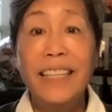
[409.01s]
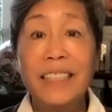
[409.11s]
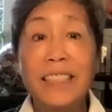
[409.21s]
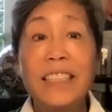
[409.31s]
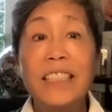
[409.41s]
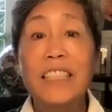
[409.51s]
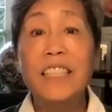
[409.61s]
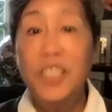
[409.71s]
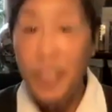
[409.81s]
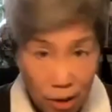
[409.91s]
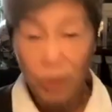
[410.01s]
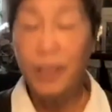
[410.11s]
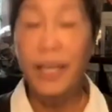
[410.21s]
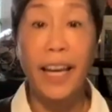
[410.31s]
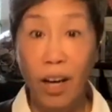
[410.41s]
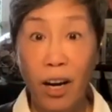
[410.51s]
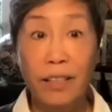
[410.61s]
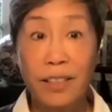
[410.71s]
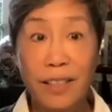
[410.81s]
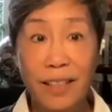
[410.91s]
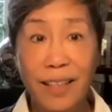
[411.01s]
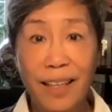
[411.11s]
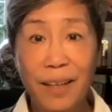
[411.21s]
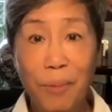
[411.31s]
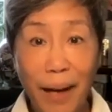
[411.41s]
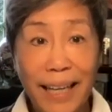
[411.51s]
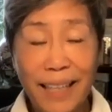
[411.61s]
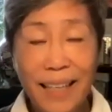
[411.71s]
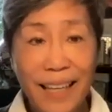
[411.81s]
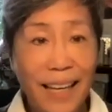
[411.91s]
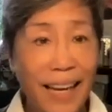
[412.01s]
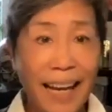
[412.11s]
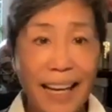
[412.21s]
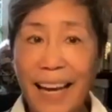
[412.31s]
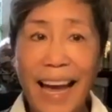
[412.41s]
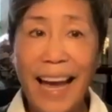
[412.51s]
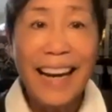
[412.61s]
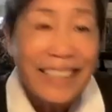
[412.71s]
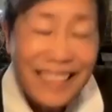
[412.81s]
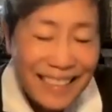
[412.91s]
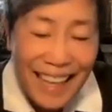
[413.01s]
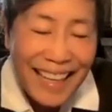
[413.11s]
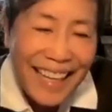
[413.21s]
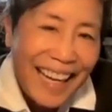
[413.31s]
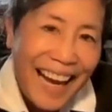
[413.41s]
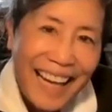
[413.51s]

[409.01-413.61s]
is general chaos, right? And I can't.